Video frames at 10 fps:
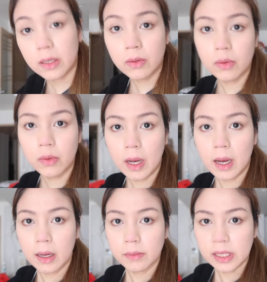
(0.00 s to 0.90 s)
na yung
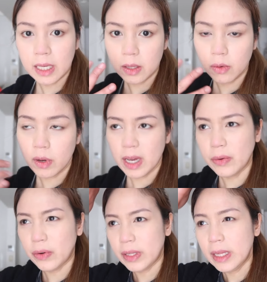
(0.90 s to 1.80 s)
skin ko
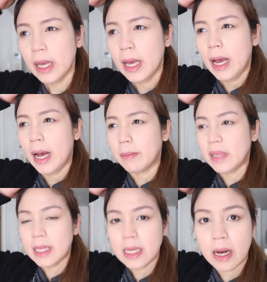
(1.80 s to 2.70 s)
ngayon.
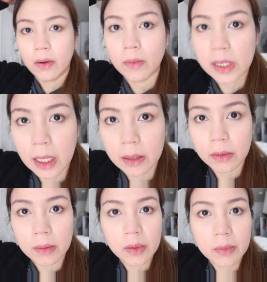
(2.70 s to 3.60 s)
Hindi na ako
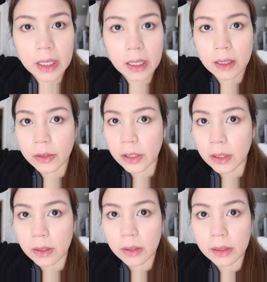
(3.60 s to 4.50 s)
masyado nagbe-breakout.
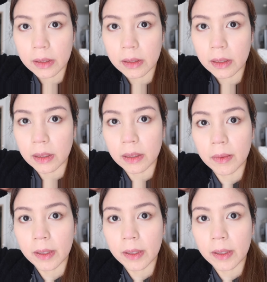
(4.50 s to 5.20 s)
As you can see, di